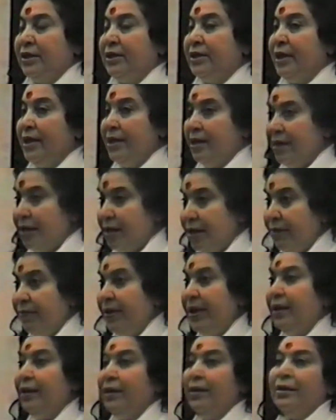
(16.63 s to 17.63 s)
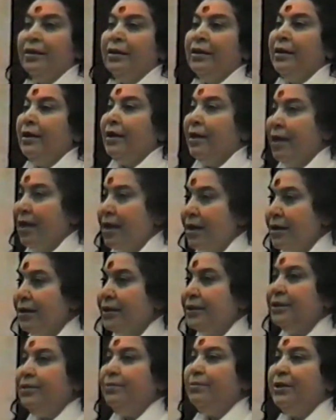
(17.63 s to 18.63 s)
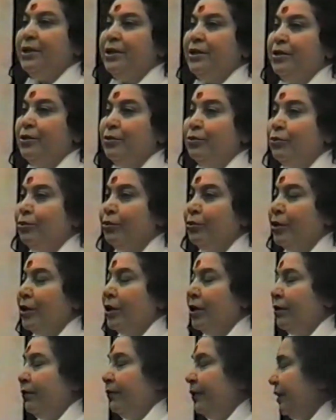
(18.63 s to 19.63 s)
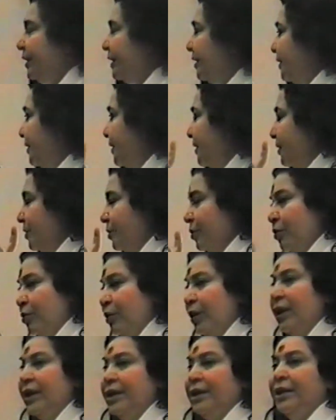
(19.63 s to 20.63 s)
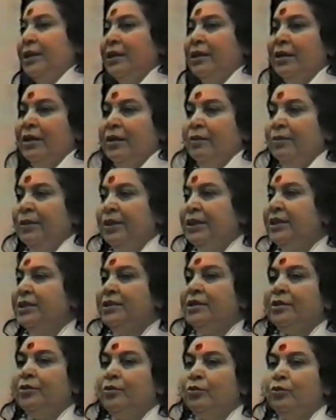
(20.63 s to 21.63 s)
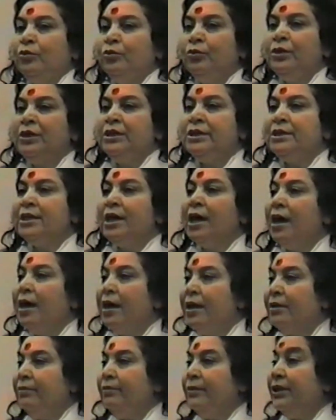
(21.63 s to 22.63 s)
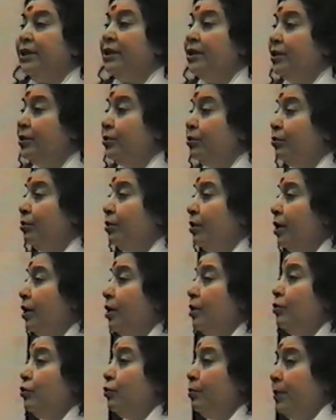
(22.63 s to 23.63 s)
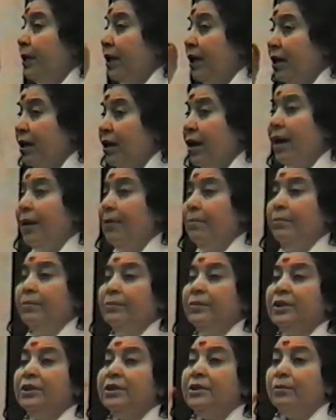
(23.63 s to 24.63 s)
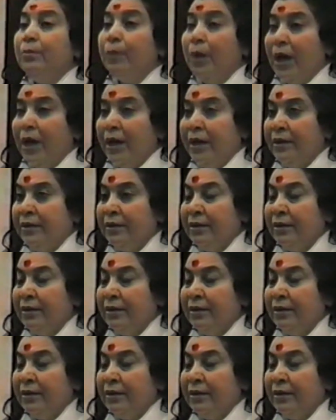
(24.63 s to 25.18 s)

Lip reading: Is the living energy within you, which is this Kundalini, which is the true desire within you to become the divine.